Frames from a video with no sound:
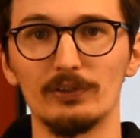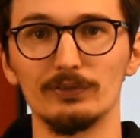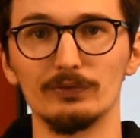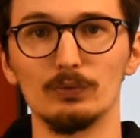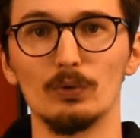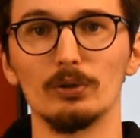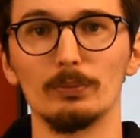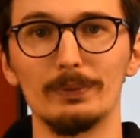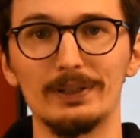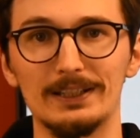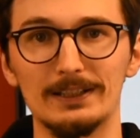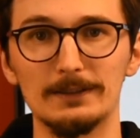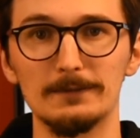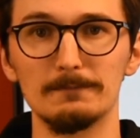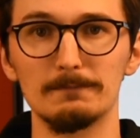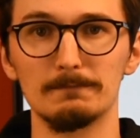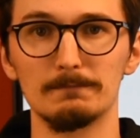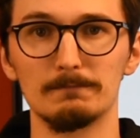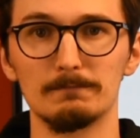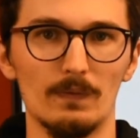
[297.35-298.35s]
of 1 minute,
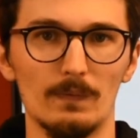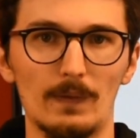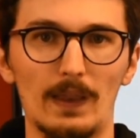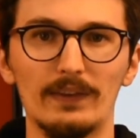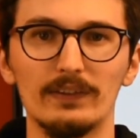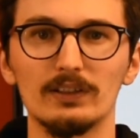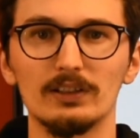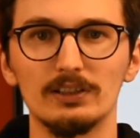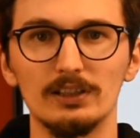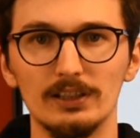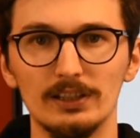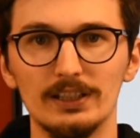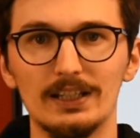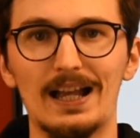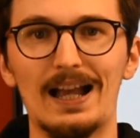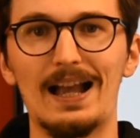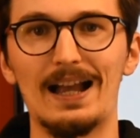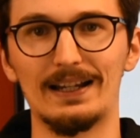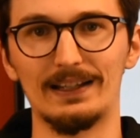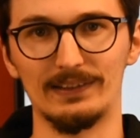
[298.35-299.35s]
that's clearly a
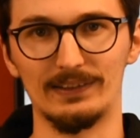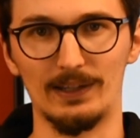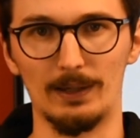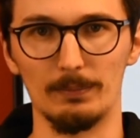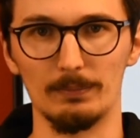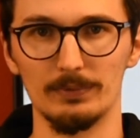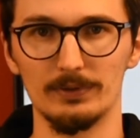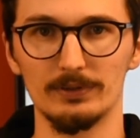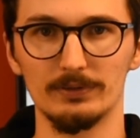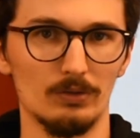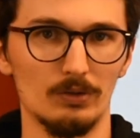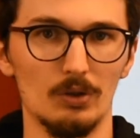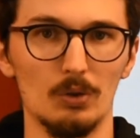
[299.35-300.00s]
hack attempt.